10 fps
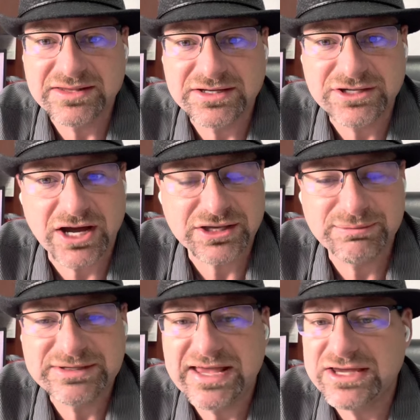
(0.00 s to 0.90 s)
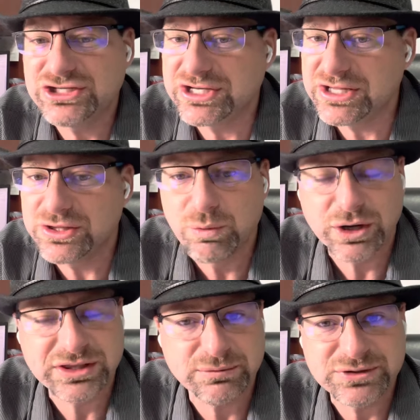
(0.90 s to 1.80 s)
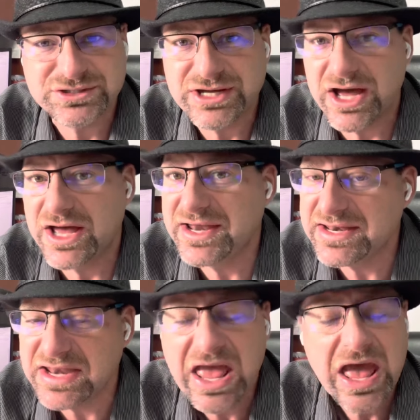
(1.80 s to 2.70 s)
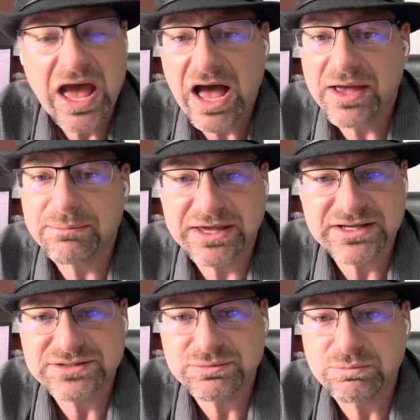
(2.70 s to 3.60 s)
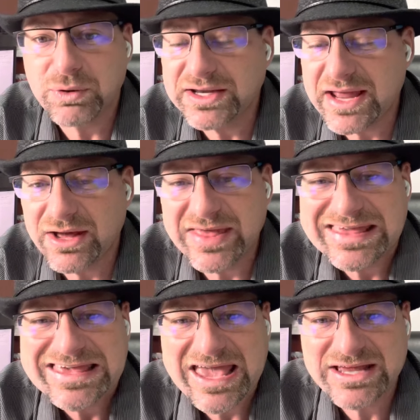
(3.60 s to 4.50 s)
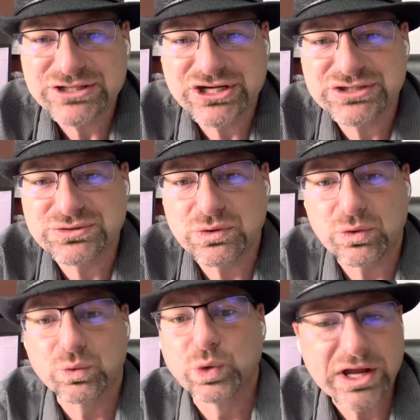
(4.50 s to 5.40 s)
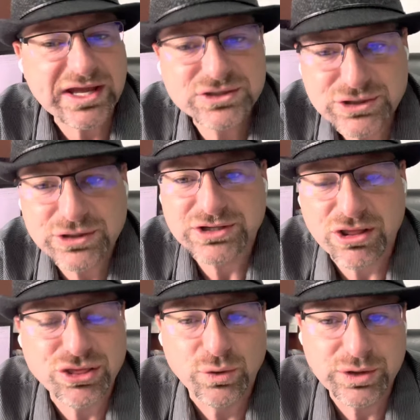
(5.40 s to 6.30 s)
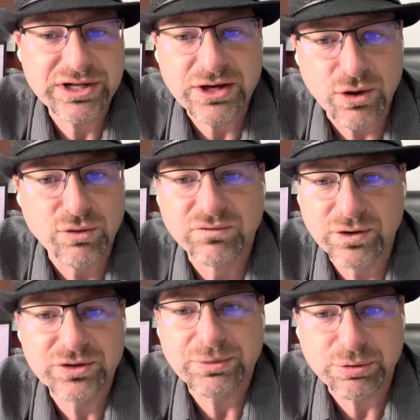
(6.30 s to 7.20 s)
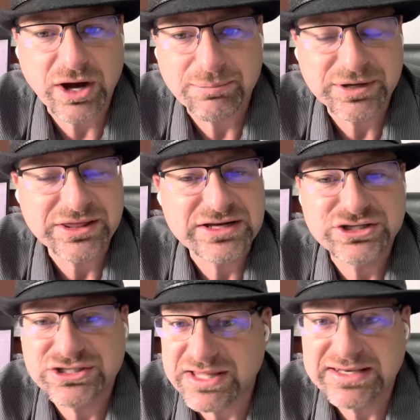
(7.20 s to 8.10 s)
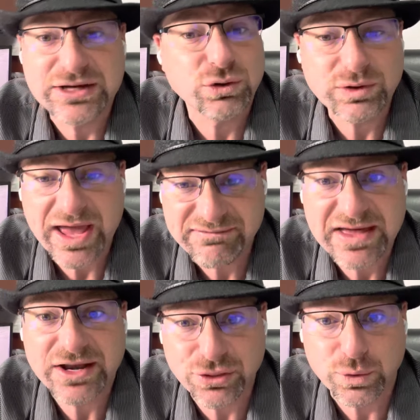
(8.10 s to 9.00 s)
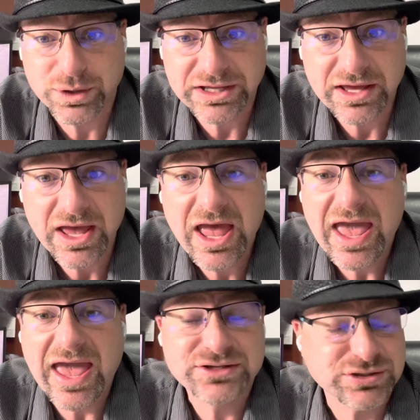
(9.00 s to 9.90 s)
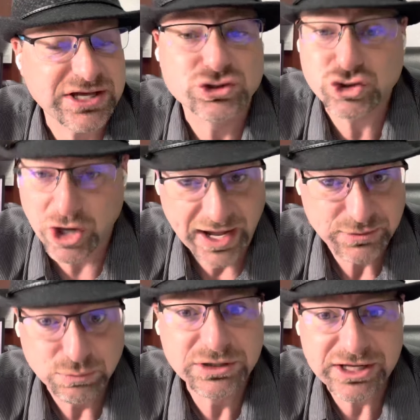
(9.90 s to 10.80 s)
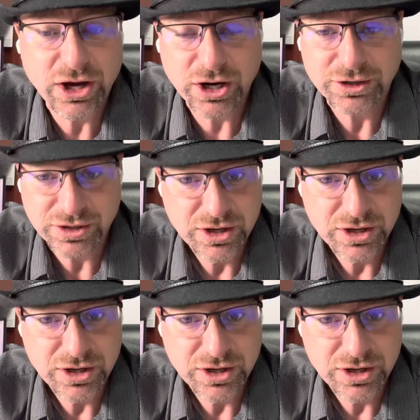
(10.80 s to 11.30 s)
the documentation and the work that was done. And because right now they can't just re-exert authority over the property. They don't have that authority. And so they tried really hard